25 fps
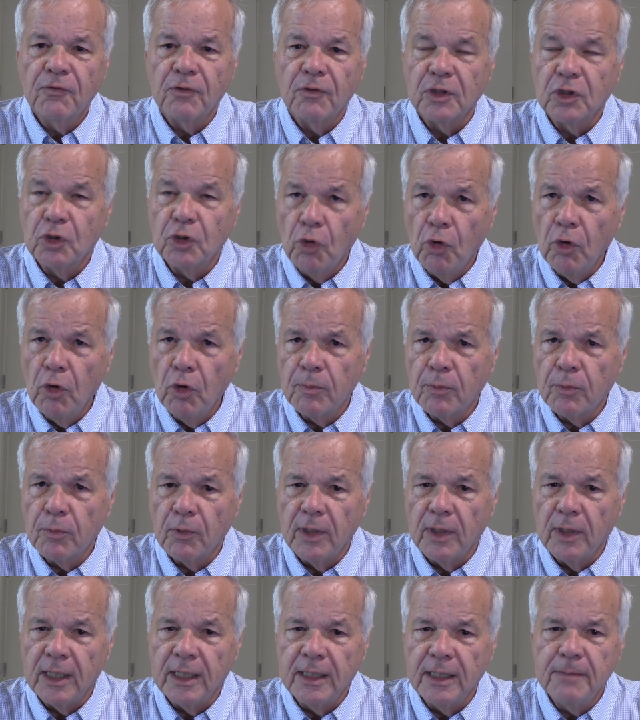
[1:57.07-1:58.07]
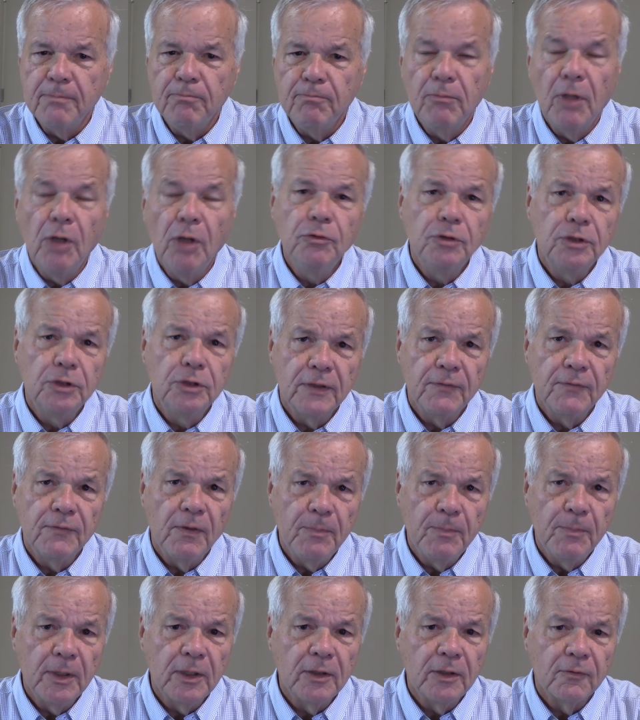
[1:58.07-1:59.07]
for incorporating most of
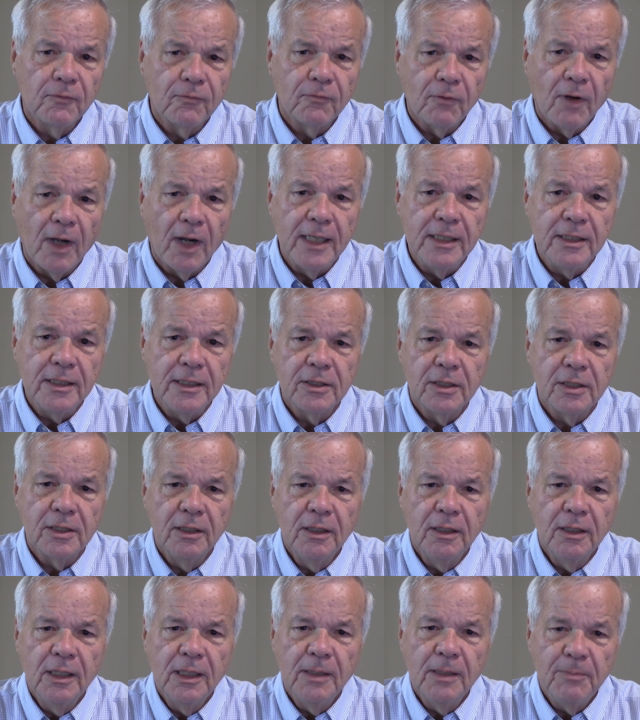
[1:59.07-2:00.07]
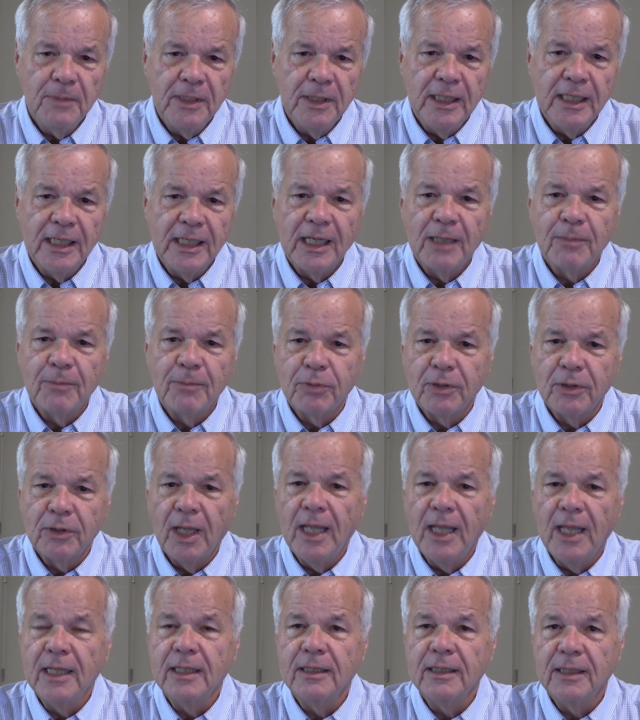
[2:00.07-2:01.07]
the Bill of Rights, meaning
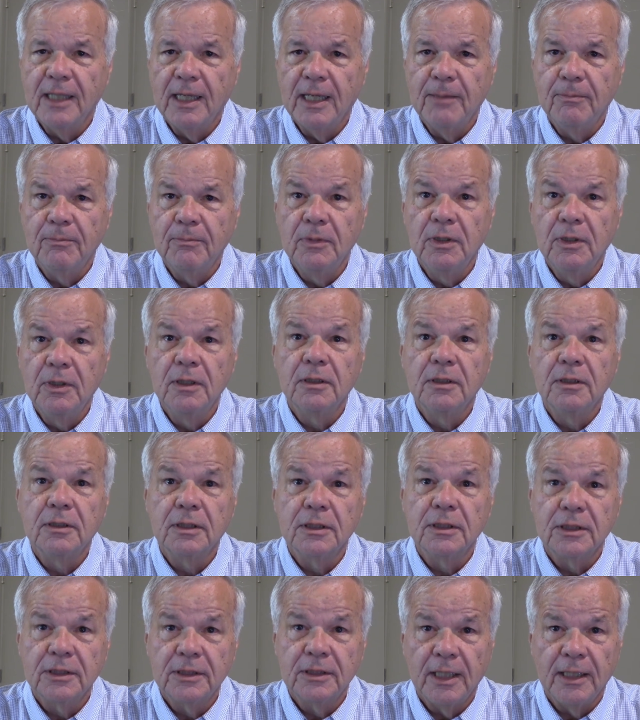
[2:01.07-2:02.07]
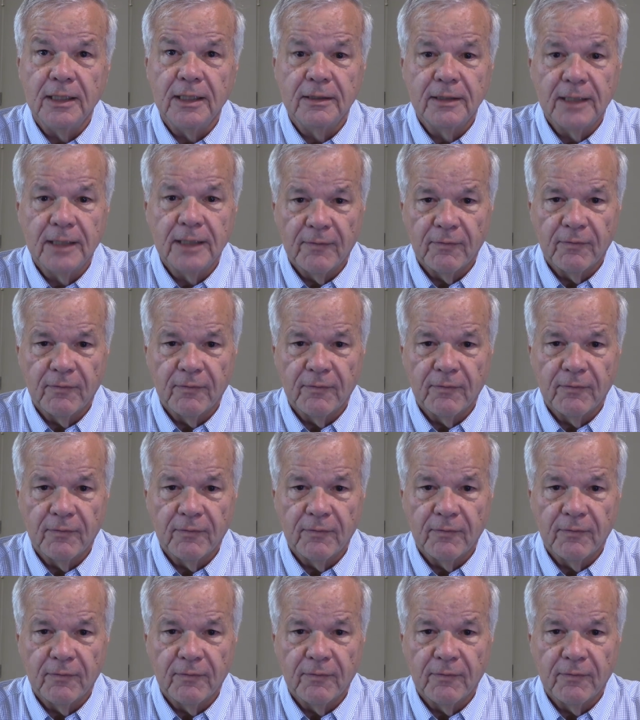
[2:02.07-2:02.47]
applying them to state